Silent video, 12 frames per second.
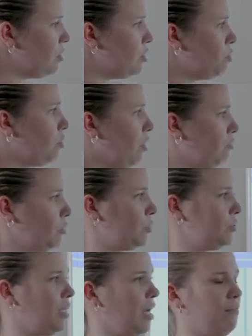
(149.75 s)
is
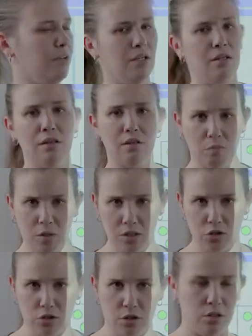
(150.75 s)
preferable to having the
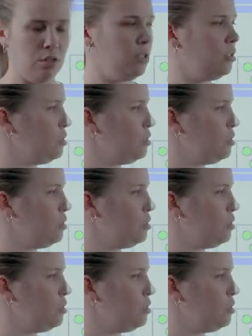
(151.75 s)
mixture.